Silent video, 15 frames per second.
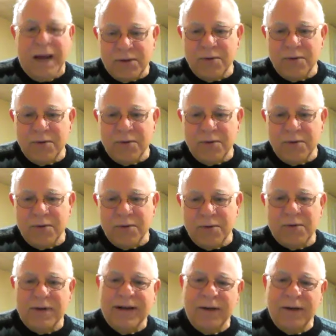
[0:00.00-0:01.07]
The
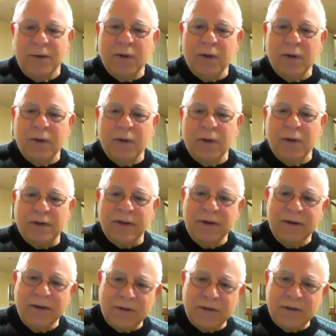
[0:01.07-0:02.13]
masters did what
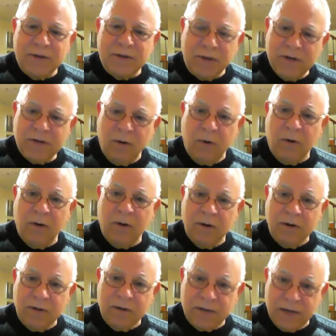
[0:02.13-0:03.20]
the
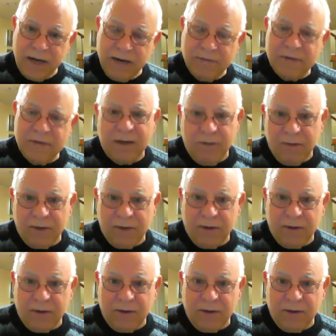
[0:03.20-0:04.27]
servants or
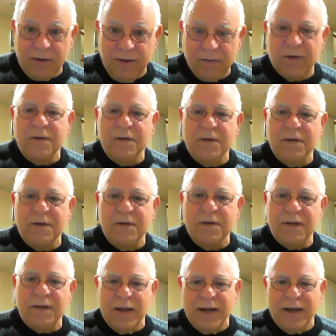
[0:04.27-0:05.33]
slaves, they only called them
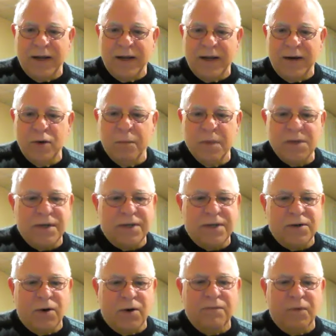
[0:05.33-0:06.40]
servants, they had a
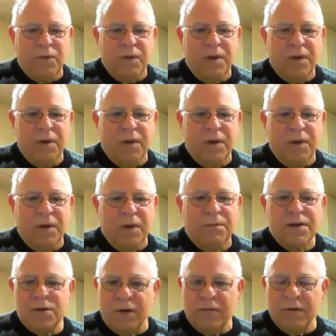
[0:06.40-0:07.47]
euphemistic term for
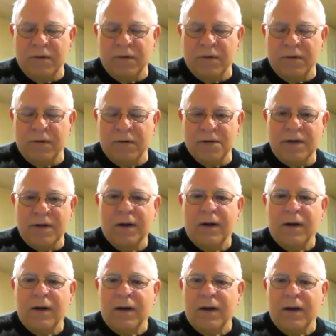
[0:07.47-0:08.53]
them, servants.
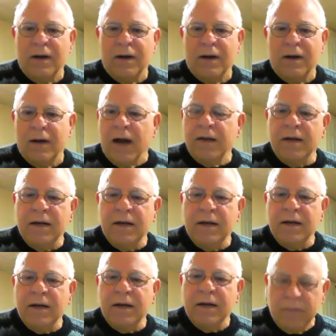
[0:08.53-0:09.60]

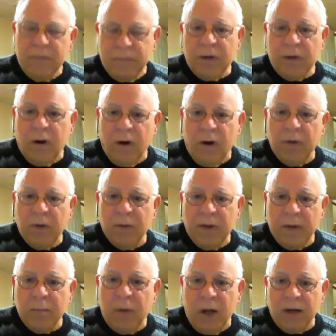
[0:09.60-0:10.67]

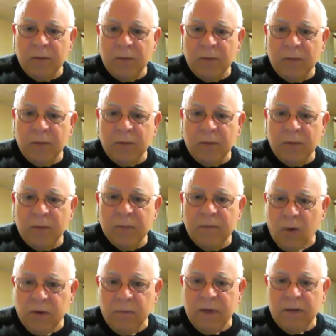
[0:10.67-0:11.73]
But although they bought them
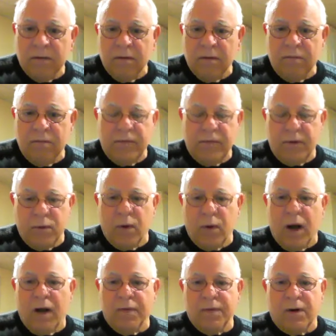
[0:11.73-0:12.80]
and owned them and
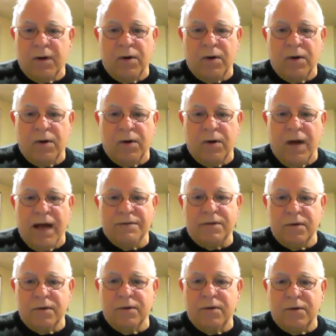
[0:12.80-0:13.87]
throughout their
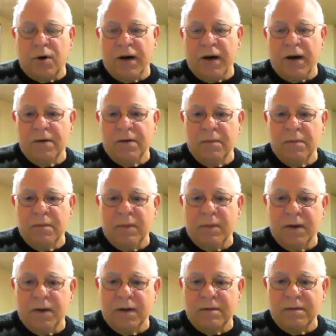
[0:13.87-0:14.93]
lives and could trade
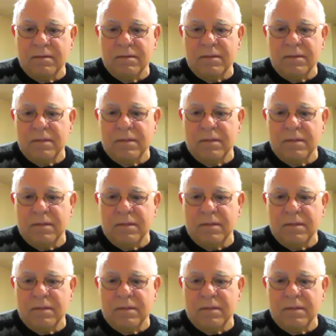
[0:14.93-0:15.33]
them on